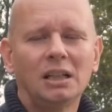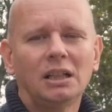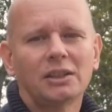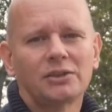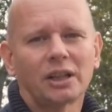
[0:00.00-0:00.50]

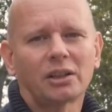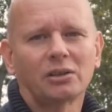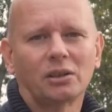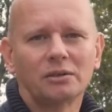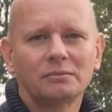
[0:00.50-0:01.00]

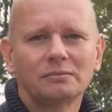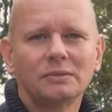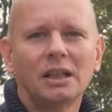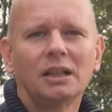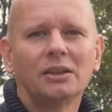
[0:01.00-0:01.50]
Secondly,
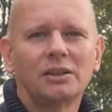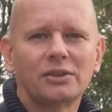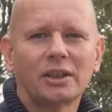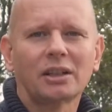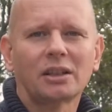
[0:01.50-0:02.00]
the
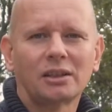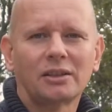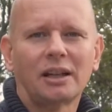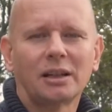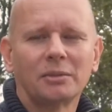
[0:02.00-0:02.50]
cycle
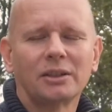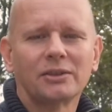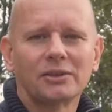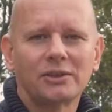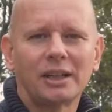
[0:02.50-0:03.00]
time is the
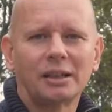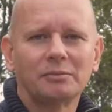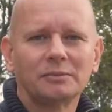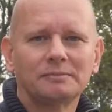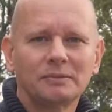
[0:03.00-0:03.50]
same
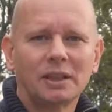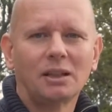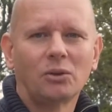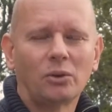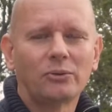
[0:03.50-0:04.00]

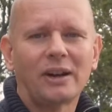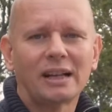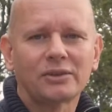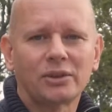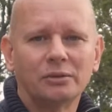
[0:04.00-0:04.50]
or
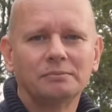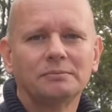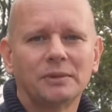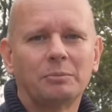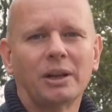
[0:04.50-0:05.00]
faster,
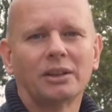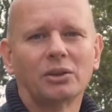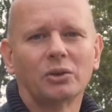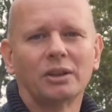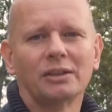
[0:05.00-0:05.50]
depending
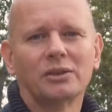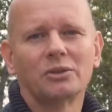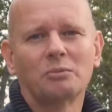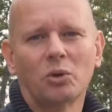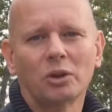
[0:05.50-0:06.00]
on that the
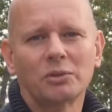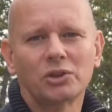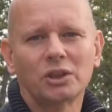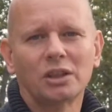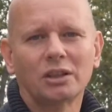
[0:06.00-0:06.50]
smaller
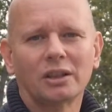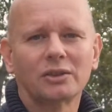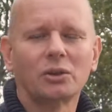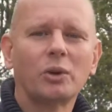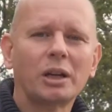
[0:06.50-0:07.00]
machine has a
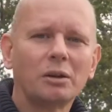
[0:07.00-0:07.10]
quicker